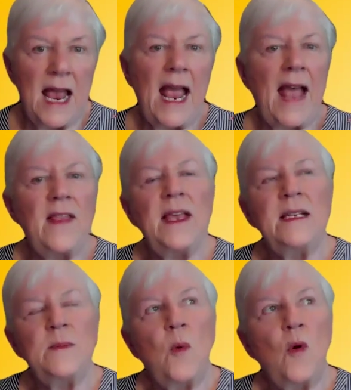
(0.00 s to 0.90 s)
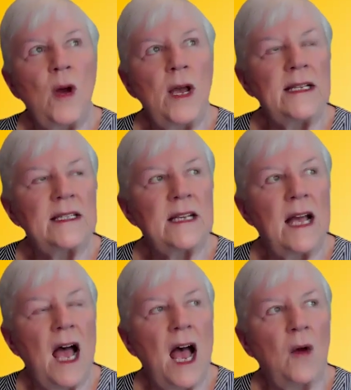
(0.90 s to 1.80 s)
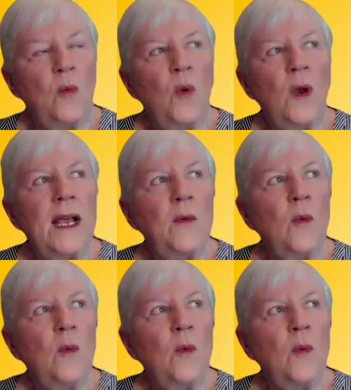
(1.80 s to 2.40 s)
And these boys really